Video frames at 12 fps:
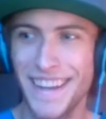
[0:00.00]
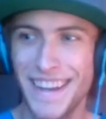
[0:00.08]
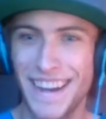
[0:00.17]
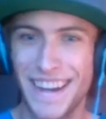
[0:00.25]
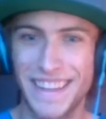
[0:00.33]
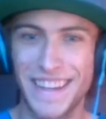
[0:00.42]

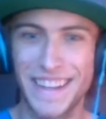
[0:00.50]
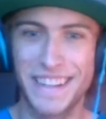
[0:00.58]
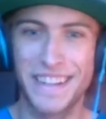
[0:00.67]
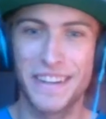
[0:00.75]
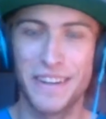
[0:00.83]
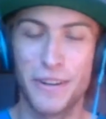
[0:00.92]
And then
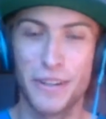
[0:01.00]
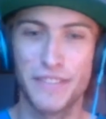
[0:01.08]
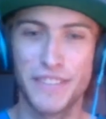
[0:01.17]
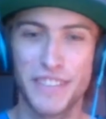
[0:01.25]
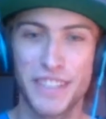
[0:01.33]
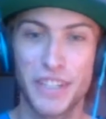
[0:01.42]
all of
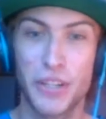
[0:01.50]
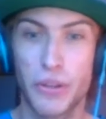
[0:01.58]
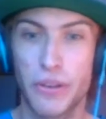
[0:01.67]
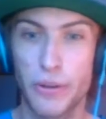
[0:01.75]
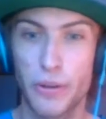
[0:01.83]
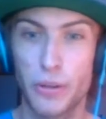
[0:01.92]
a sudden you
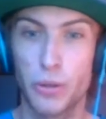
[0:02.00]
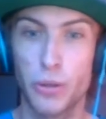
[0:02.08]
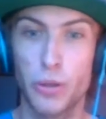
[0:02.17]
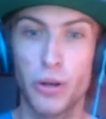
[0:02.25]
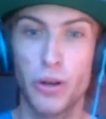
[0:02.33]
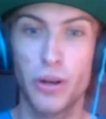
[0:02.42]
hear a
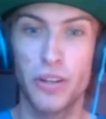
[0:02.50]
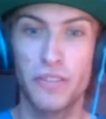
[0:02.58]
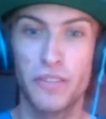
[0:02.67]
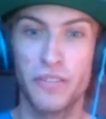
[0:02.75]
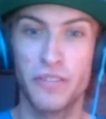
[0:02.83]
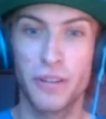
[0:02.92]
lot
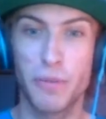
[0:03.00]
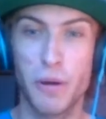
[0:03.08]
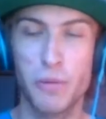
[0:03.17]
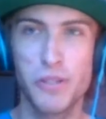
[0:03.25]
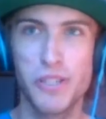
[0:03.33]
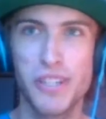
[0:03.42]
of
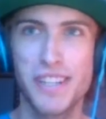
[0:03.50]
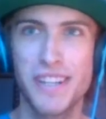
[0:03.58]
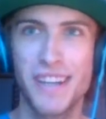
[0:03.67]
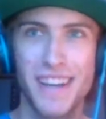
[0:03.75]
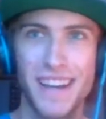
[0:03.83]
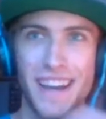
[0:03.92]
commotion,
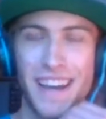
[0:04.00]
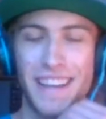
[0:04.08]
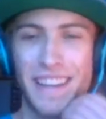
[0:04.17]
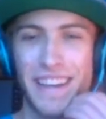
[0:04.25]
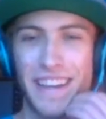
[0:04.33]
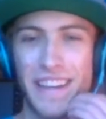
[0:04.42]

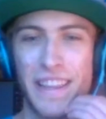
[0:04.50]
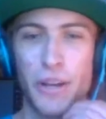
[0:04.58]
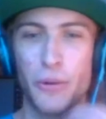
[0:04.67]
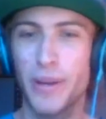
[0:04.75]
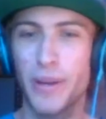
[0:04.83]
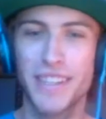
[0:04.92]
and they
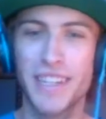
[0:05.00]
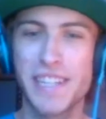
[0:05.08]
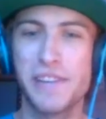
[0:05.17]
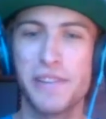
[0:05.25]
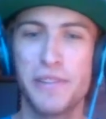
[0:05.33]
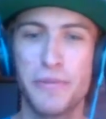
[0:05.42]
quickly get
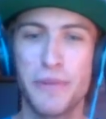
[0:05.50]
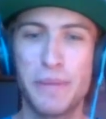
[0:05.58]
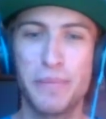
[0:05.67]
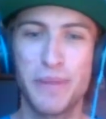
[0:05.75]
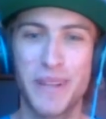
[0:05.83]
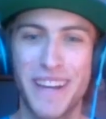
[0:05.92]
out of the
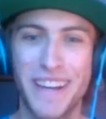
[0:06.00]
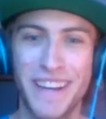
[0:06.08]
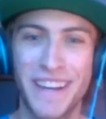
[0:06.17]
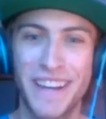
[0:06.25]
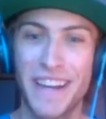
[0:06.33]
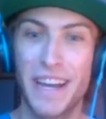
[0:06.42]
replay,
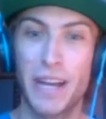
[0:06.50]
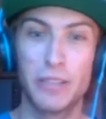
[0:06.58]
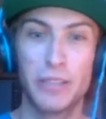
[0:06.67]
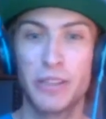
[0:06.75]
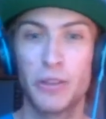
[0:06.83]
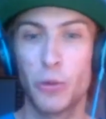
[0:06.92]
and
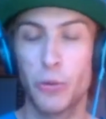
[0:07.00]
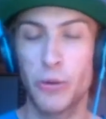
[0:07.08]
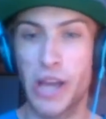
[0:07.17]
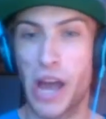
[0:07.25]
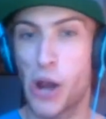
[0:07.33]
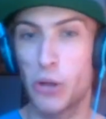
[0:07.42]

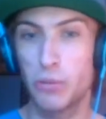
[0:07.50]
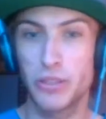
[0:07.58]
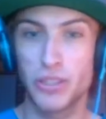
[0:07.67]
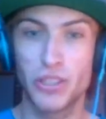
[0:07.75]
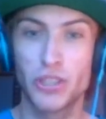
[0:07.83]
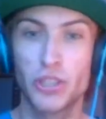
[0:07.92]
Laureano's
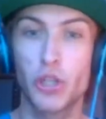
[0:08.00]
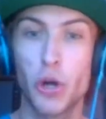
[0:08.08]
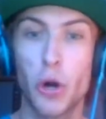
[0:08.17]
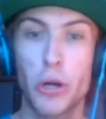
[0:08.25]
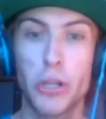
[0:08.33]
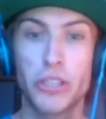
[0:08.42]
just
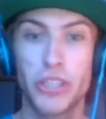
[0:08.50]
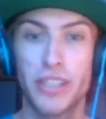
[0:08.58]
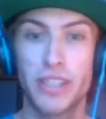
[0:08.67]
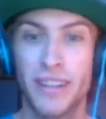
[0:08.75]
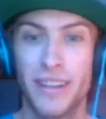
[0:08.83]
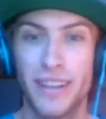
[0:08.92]

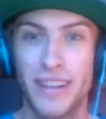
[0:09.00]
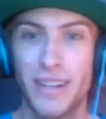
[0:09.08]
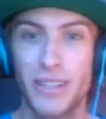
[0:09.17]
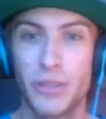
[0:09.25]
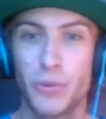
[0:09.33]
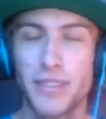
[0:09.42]
charging
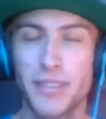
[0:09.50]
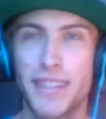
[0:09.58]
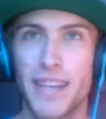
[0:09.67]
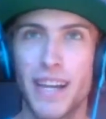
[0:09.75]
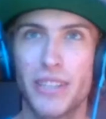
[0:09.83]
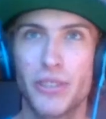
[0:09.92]
towards the
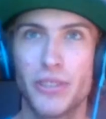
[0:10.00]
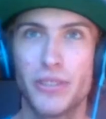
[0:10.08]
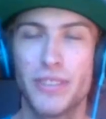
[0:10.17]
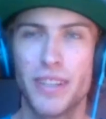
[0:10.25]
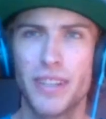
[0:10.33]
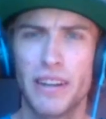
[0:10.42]
Astros
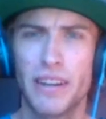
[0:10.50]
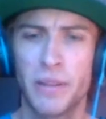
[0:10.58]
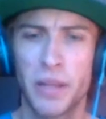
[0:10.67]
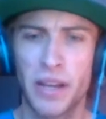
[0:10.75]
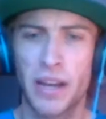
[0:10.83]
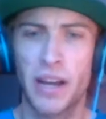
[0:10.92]
dugout.
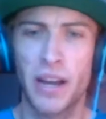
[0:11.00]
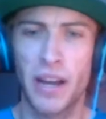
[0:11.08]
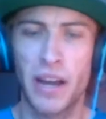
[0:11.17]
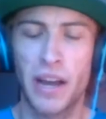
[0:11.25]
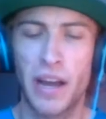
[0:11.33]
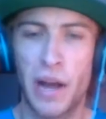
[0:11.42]
Like,
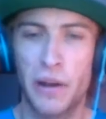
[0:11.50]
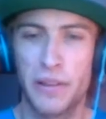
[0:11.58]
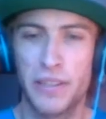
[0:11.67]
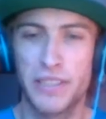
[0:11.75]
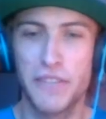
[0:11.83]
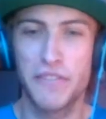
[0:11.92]
how did
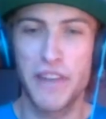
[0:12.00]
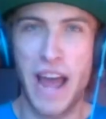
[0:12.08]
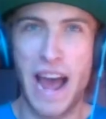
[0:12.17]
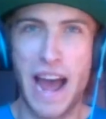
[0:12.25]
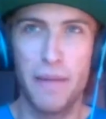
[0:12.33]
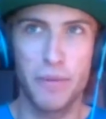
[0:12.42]
this even
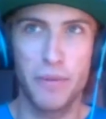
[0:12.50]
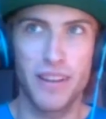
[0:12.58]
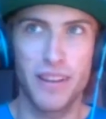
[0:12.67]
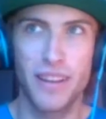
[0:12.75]
happen?